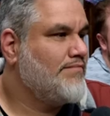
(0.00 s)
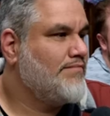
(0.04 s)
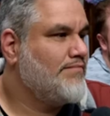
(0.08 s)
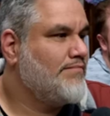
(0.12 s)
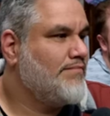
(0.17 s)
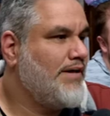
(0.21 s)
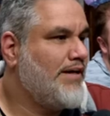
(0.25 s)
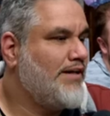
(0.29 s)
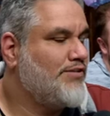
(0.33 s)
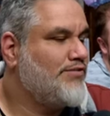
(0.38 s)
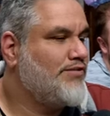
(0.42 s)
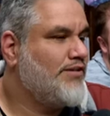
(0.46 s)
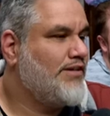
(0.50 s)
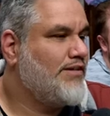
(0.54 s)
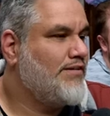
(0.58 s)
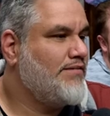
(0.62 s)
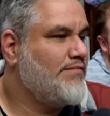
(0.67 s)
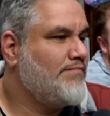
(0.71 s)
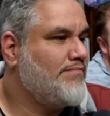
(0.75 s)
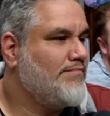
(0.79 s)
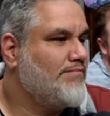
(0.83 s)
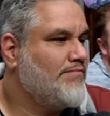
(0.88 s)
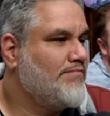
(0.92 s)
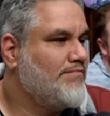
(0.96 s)
Mana's Reign?
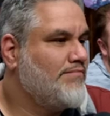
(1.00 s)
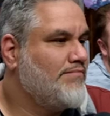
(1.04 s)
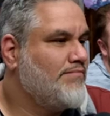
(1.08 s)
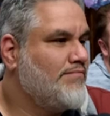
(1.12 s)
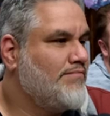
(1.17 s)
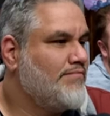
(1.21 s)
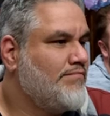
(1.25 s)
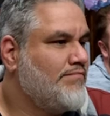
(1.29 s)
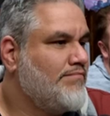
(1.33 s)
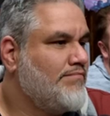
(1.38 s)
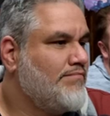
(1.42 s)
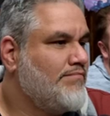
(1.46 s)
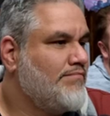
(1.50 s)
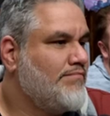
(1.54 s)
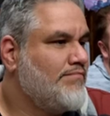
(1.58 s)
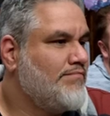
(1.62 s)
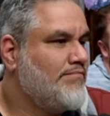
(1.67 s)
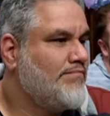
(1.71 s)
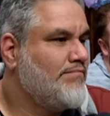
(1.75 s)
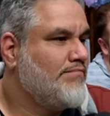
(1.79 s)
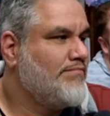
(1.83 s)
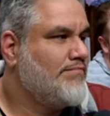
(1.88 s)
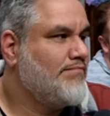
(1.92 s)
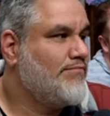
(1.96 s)

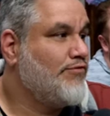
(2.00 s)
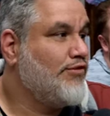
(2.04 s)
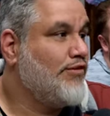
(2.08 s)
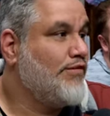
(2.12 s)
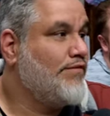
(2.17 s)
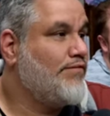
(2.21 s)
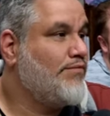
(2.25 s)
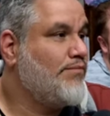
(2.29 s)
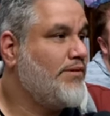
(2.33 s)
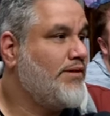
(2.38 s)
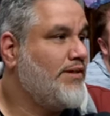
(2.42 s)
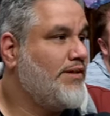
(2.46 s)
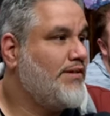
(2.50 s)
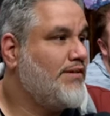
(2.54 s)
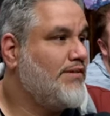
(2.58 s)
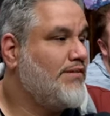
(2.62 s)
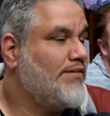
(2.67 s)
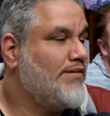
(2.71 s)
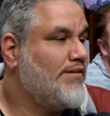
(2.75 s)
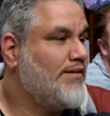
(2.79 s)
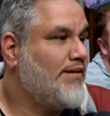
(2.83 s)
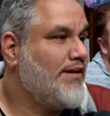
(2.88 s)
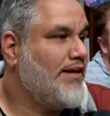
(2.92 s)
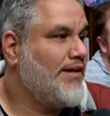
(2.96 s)
Riftwing
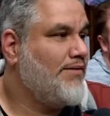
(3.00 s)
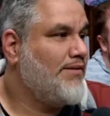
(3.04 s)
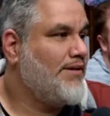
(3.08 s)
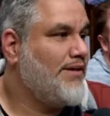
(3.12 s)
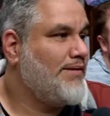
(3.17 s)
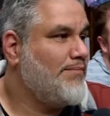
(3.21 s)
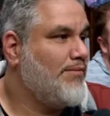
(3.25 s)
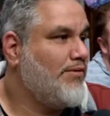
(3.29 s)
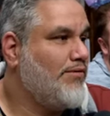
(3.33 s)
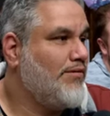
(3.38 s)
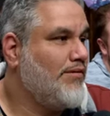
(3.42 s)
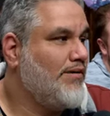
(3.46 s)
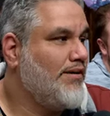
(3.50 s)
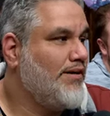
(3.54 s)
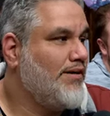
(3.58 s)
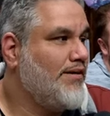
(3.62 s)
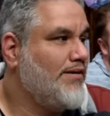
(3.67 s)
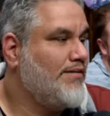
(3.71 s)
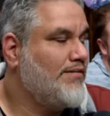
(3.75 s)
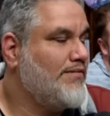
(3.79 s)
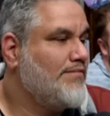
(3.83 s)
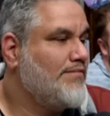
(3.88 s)
Cloudy Boy.